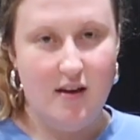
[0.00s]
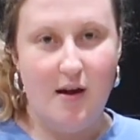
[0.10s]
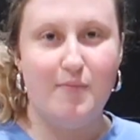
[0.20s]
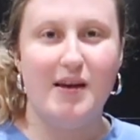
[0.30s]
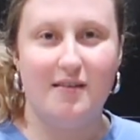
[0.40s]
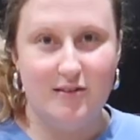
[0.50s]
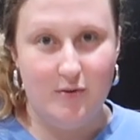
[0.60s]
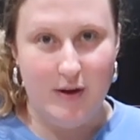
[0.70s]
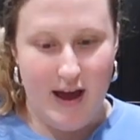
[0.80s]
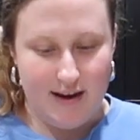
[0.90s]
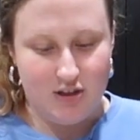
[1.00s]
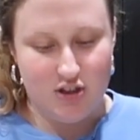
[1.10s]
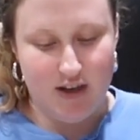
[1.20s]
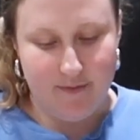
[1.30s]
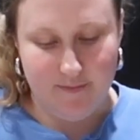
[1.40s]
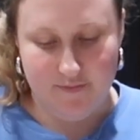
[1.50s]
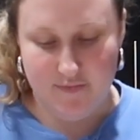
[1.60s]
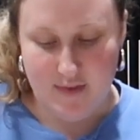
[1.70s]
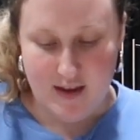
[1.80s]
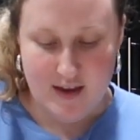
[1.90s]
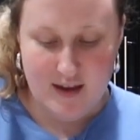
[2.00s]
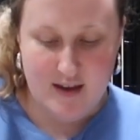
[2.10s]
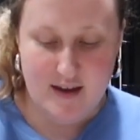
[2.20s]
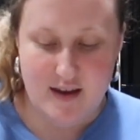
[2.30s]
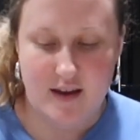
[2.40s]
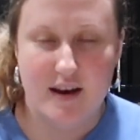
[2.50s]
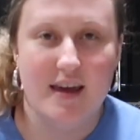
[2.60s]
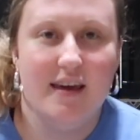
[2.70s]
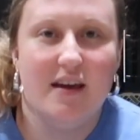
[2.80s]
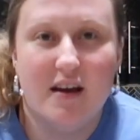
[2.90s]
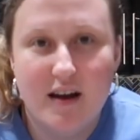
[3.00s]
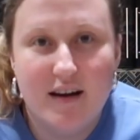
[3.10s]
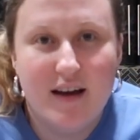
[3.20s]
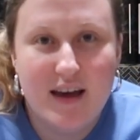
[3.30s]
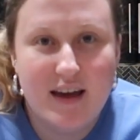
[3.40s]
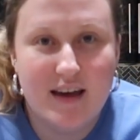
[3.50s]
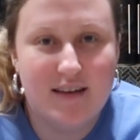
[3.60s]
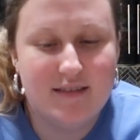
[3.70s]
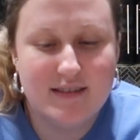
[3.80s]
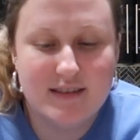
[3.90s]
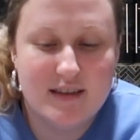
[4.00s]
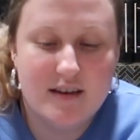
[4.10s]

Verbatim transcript: I'm being a little bit extra. And here is